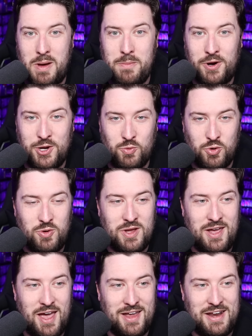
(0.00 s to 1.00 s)
my buddy
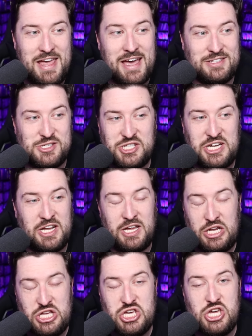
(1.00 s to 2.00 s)
Rudy and he hadn't seen it
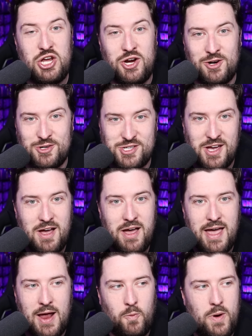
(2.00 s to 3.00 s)
in years
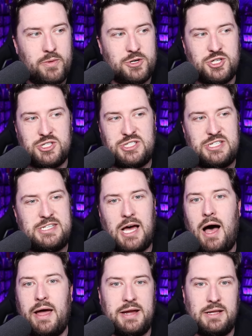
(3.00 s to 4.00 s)
and we were just
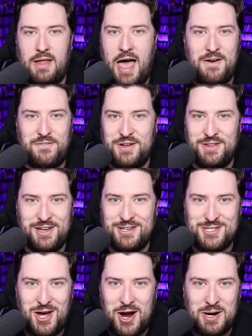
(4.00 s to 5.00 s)
dying laughing the
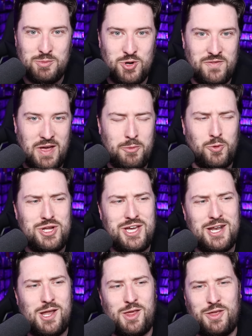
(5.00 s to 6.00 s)
entire movie. I mean, when you
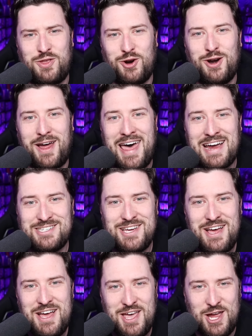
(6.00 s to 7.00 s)
get into the third act
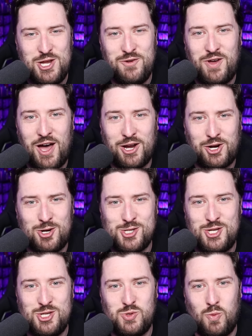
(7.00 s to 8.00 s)
and you've got
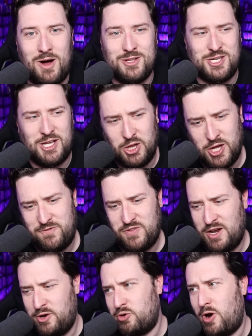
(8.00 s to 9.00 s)
Kristy Swanson
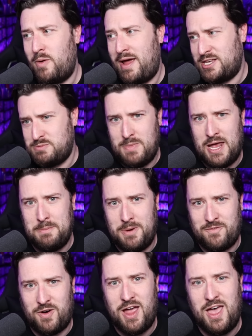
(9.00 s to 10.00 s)
lifting grown ass men
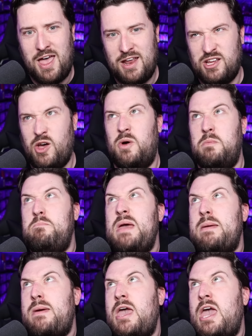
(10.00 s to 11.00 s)
above her head and going
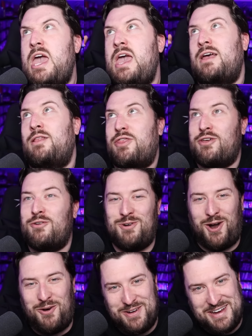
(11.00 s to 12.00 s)
BB and
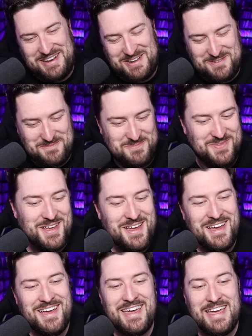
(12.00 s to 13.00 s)
throwing them,
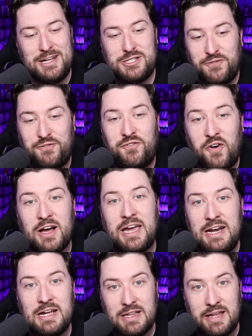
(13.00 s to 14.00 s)
it's
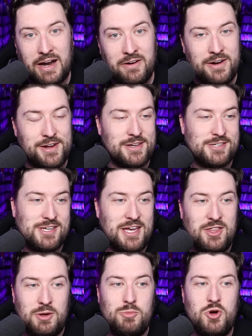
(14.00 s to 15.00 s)
fucking hilarious.
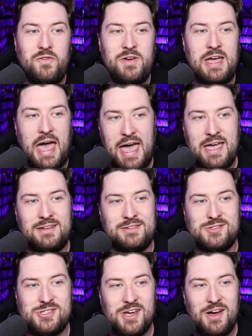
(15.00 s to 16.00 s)
And the movie
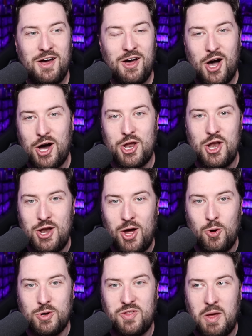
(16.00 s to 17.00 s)
ends on a
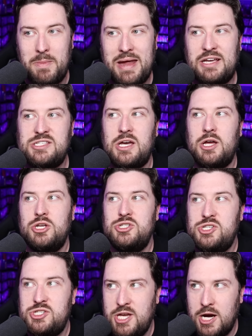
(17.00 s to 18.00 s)
note that makes
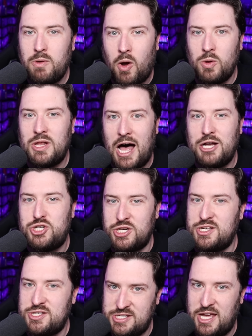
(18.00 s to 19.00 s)
zero
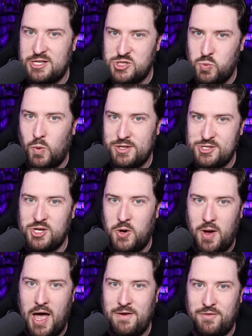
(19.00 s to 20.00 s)
logical sense
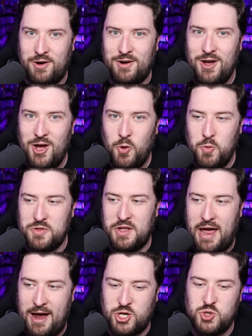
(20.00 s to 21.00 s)
whatsoever with
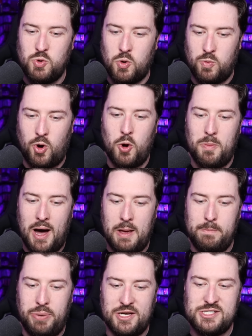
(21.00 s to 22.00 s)
an actual
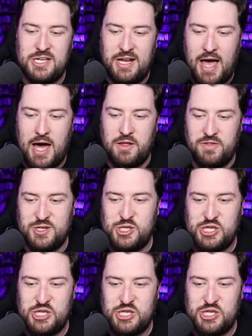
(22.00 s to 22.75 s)
robot busting out of the